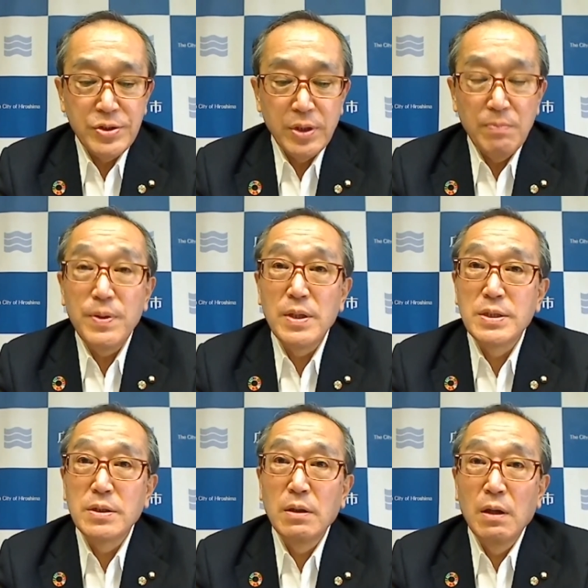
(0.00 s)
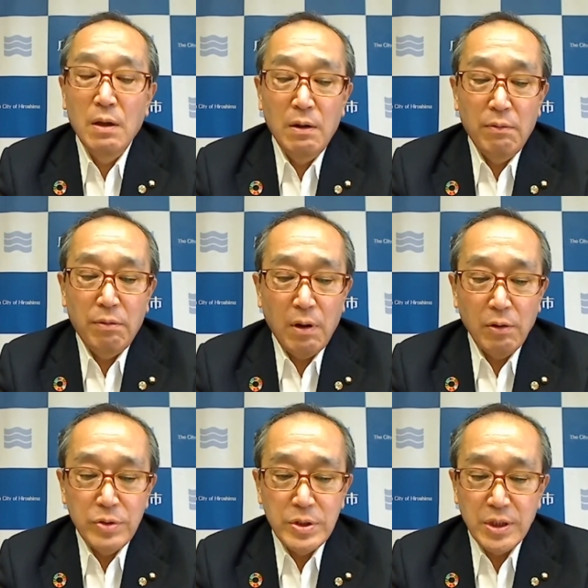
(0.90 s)
Let all the souls here
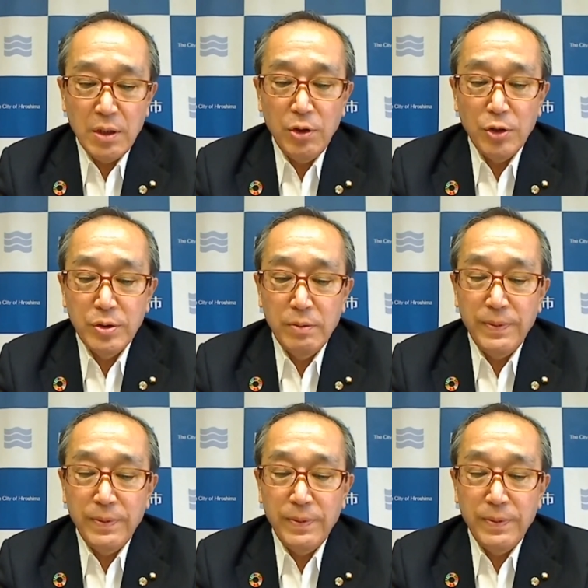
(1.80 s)
rest in peace,